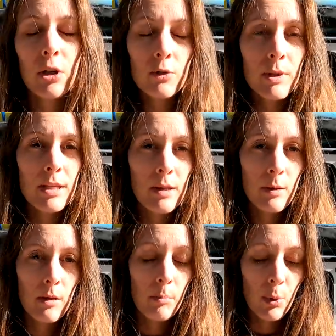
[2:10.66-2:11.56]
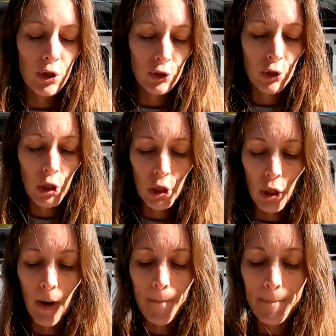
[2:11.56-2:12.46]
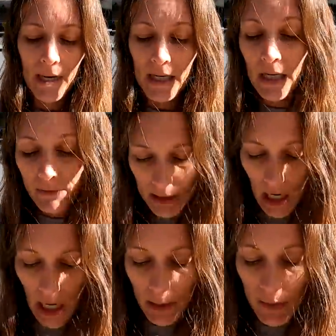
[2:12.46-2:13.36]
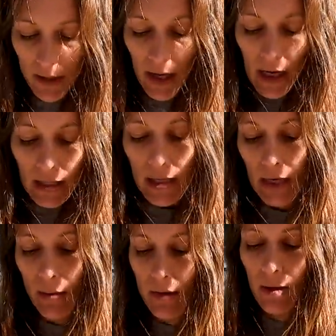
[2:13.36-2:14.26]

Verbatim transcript: cooked with this pressure cooker many of times. This